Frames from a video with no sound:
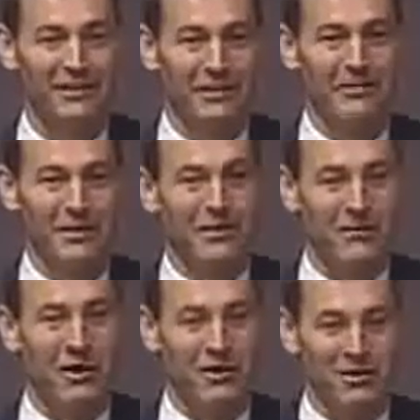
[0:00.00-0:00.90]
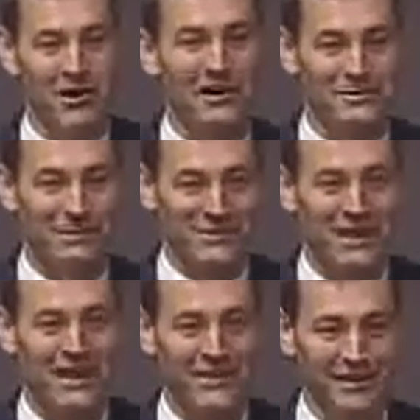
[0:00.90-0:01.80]
I mean, and all-cause
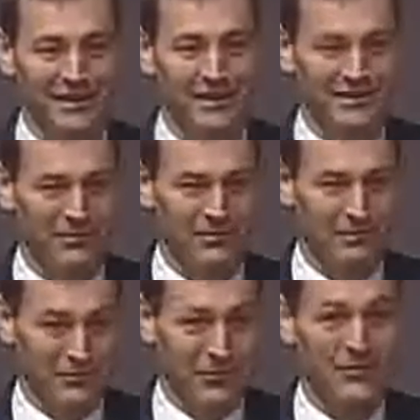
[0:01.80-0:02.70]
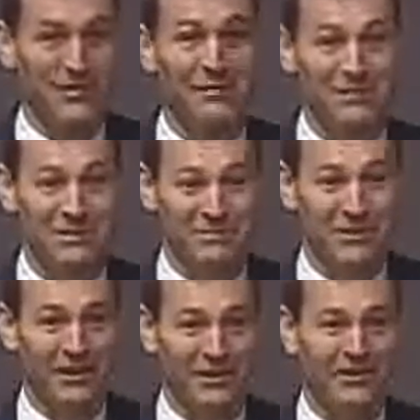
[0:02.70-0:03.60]
mortality results have been
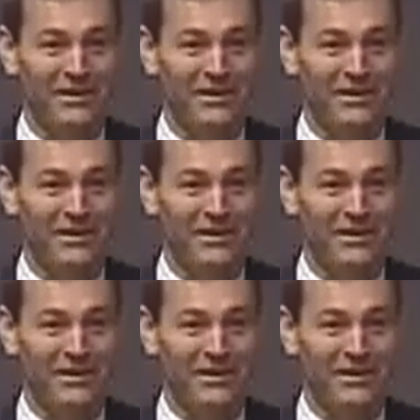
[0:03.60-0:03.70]
done,